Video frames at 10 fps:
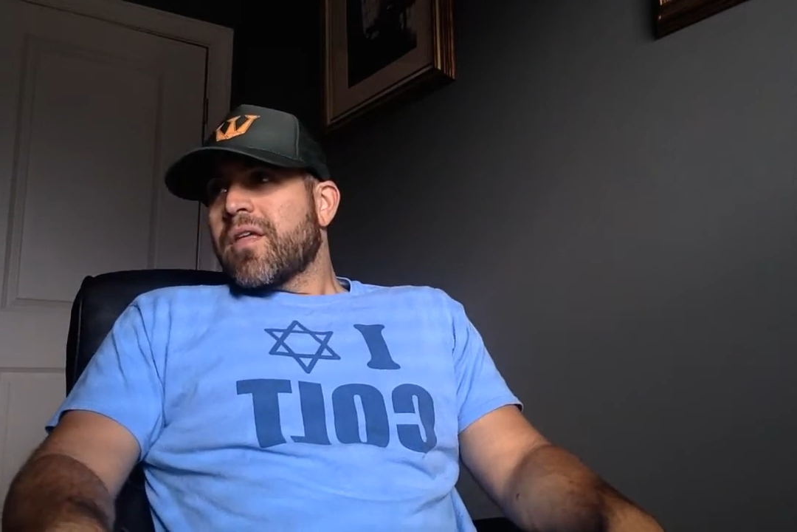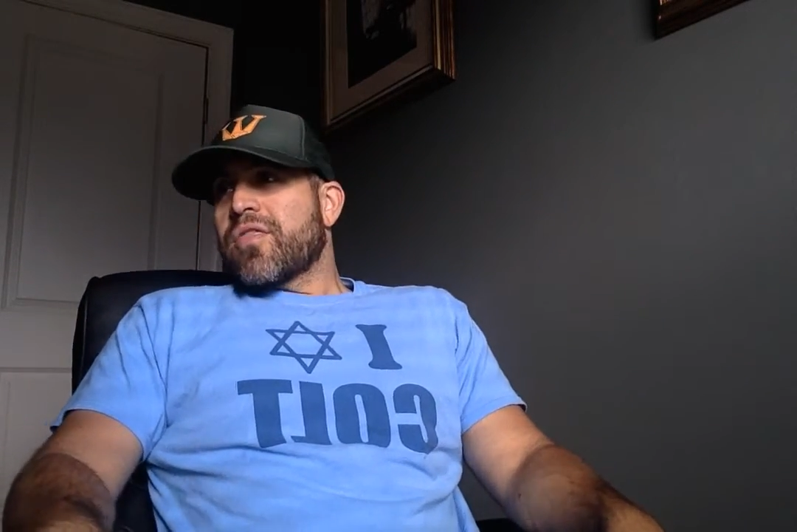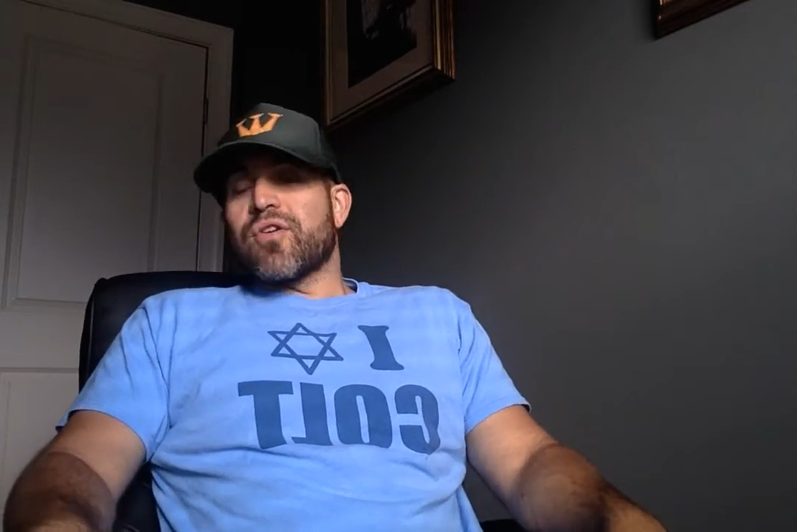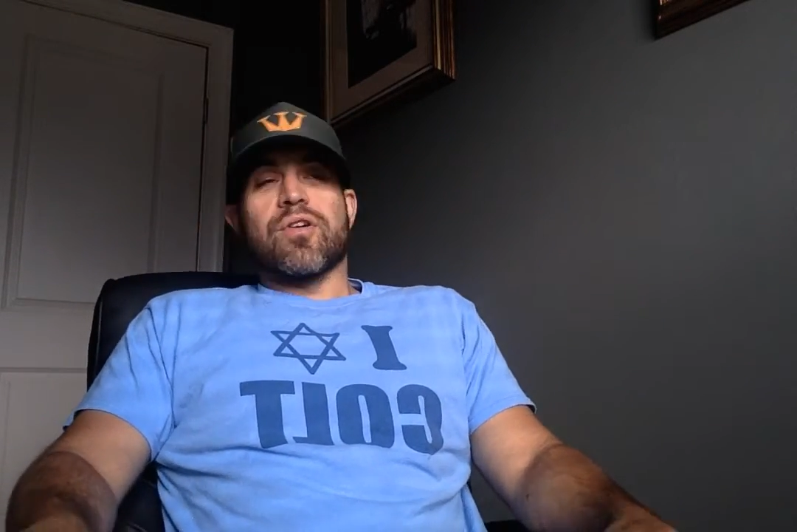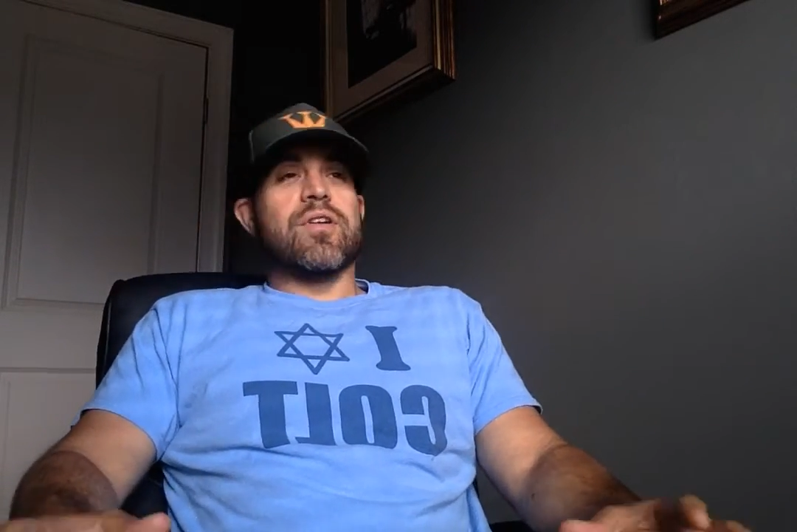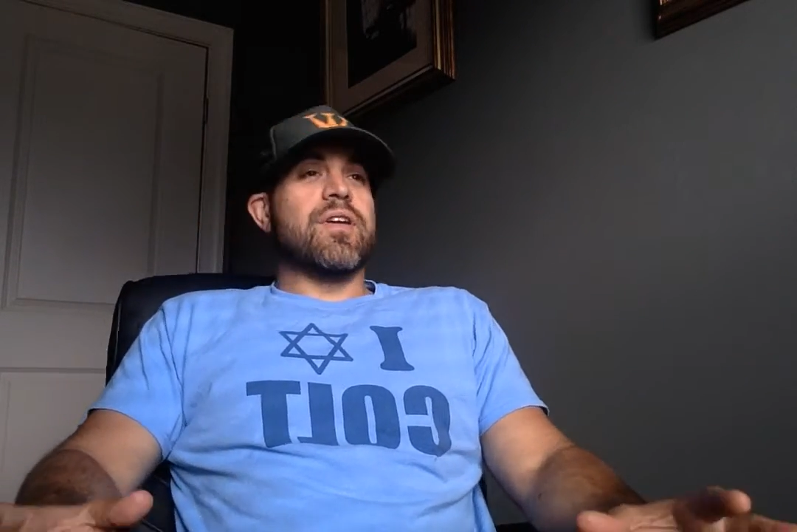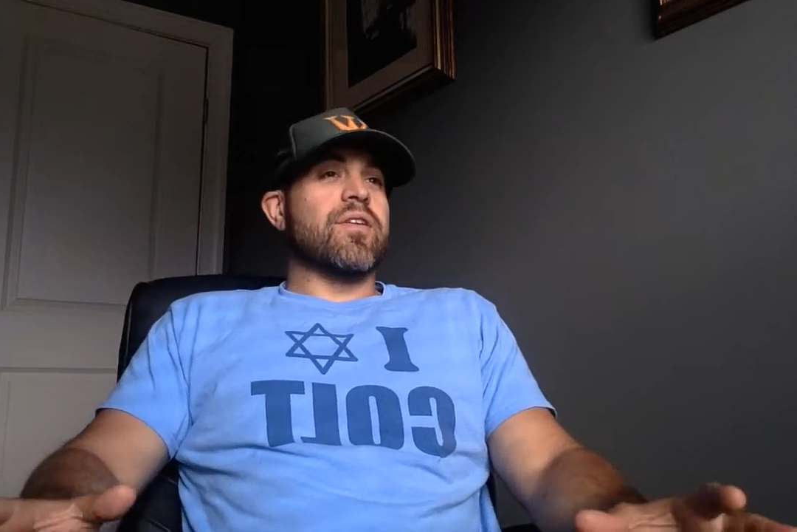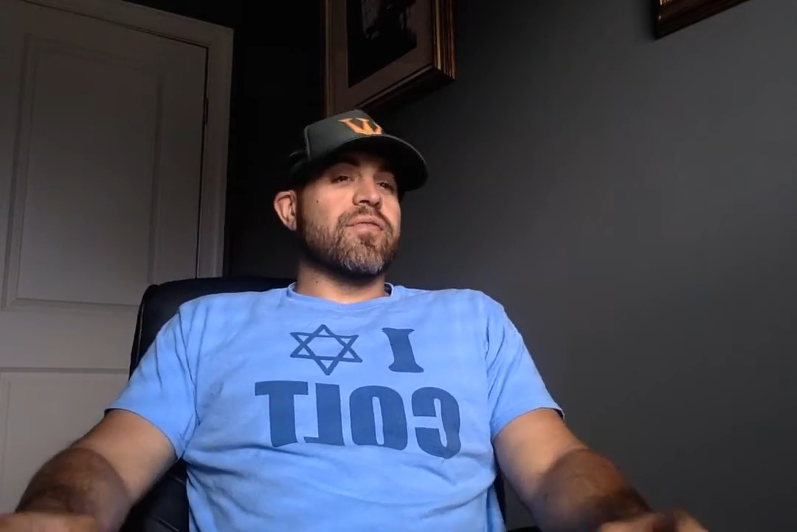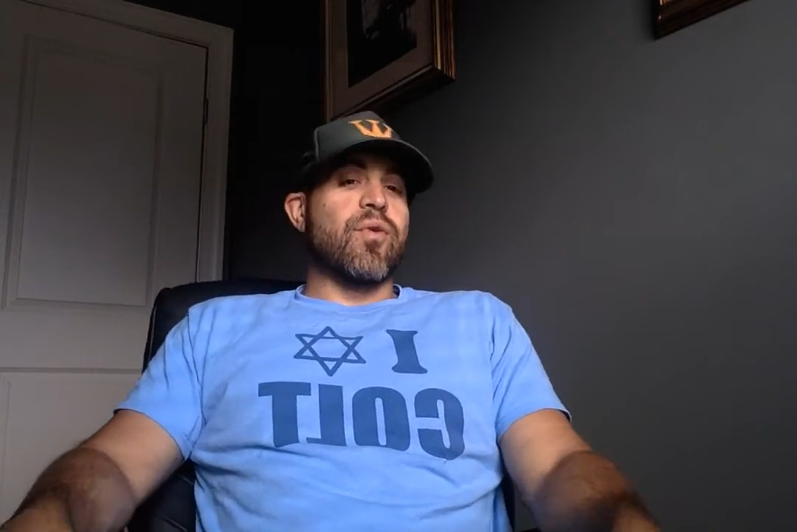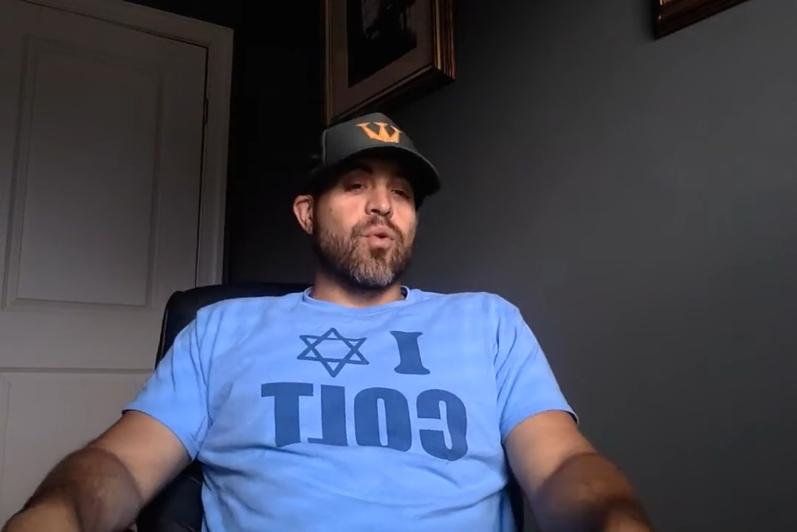30
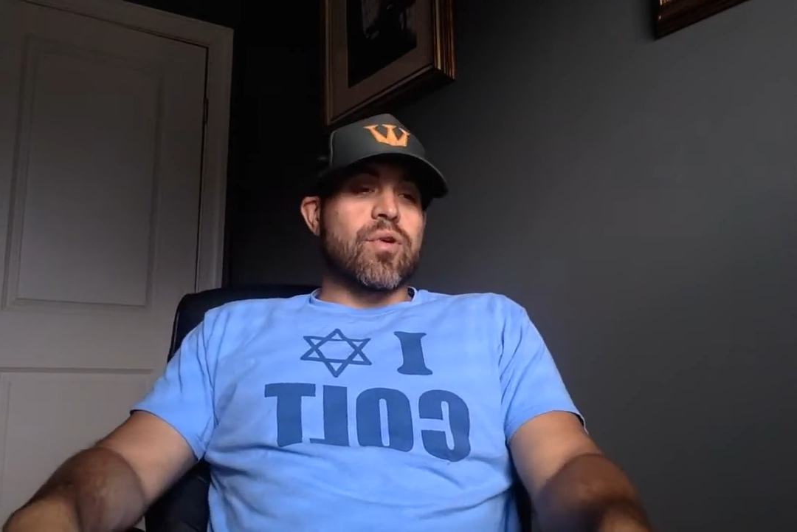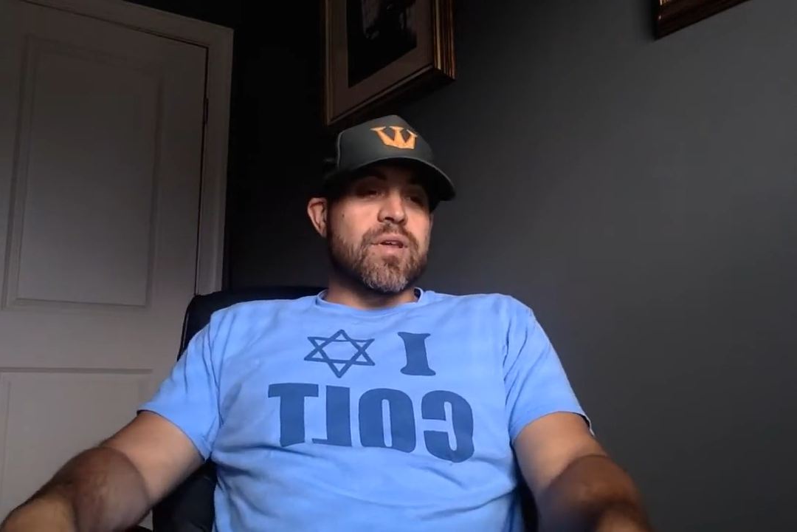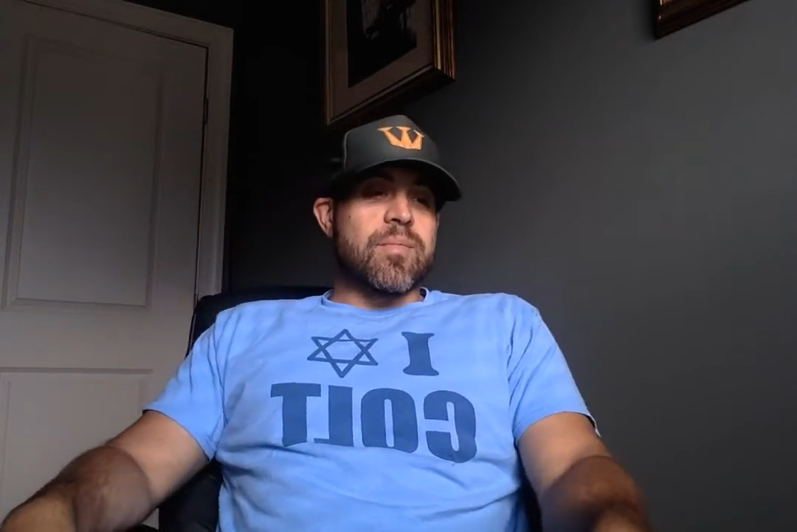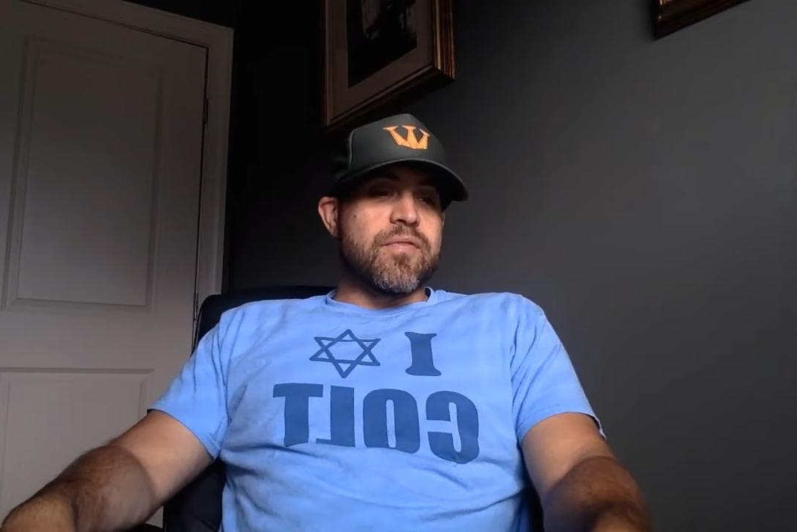or 40